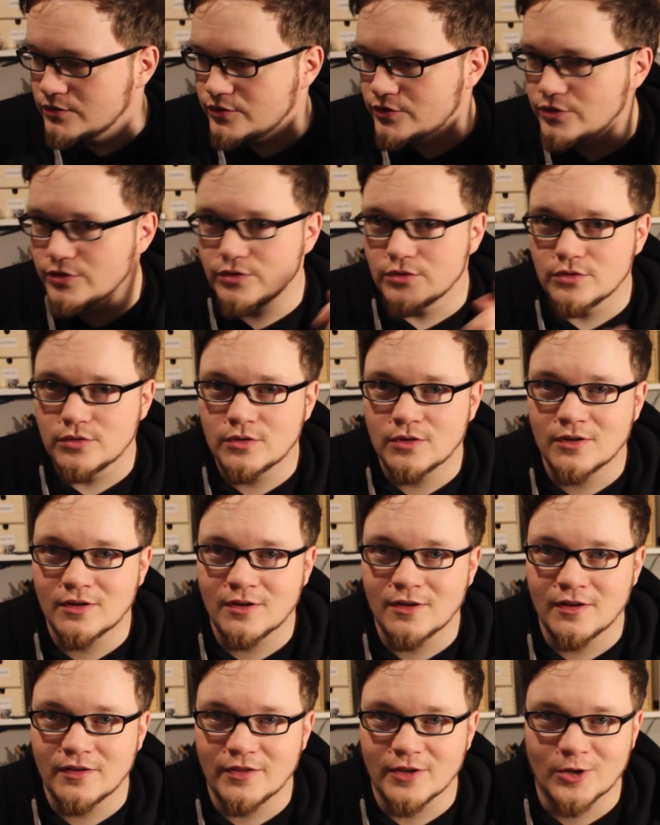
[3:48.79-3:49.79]
to
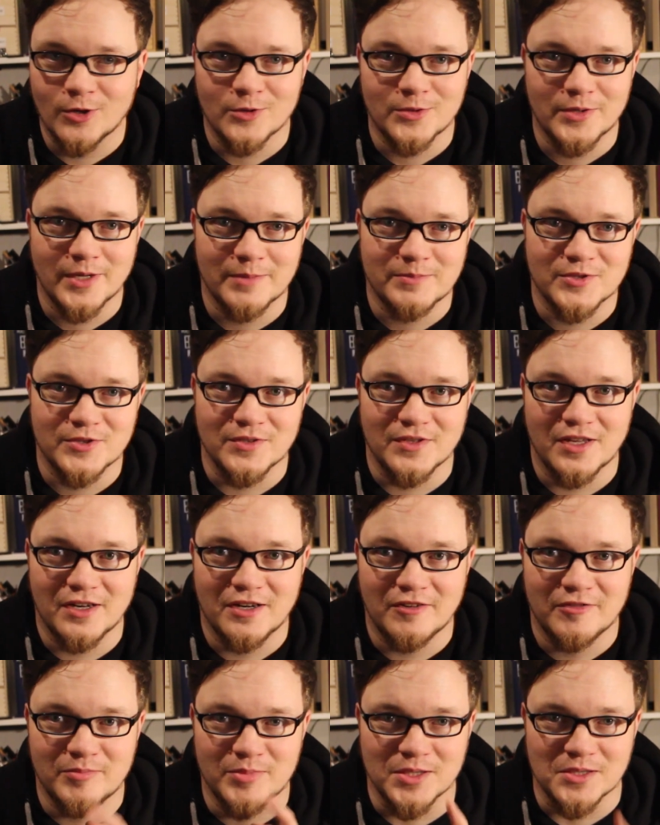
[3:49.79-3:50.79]
the contraption
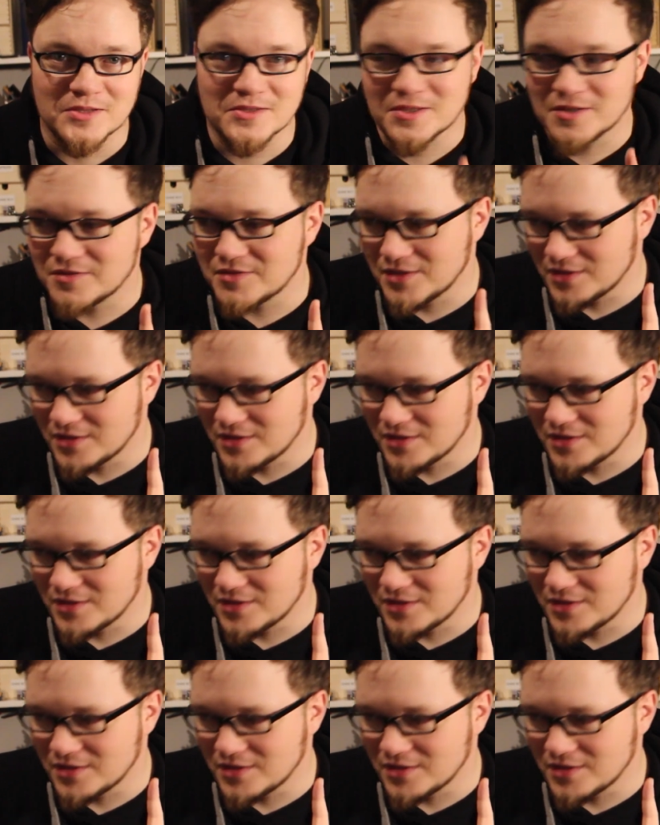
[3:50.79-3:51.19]
that I've built so